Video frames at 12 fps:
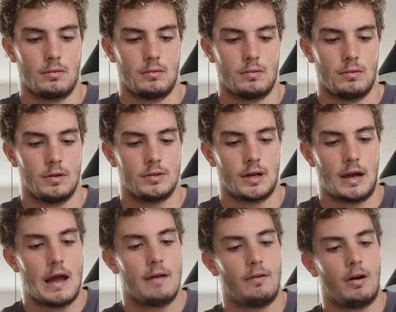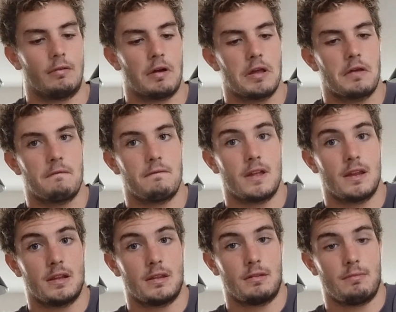which I've already
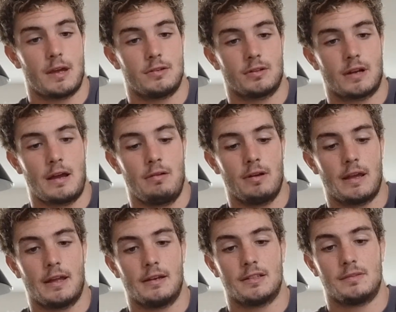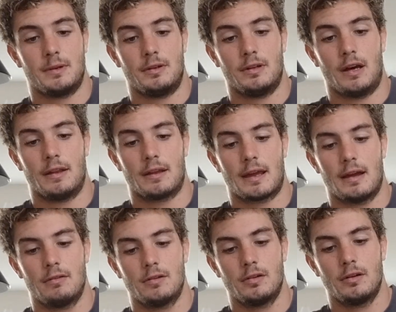conveniently measured out and spilled on the
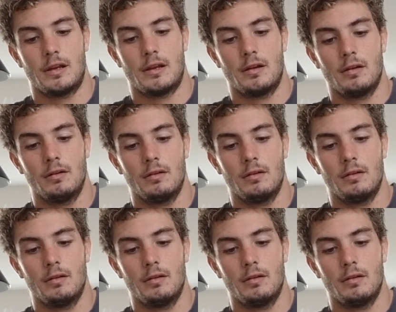counter here.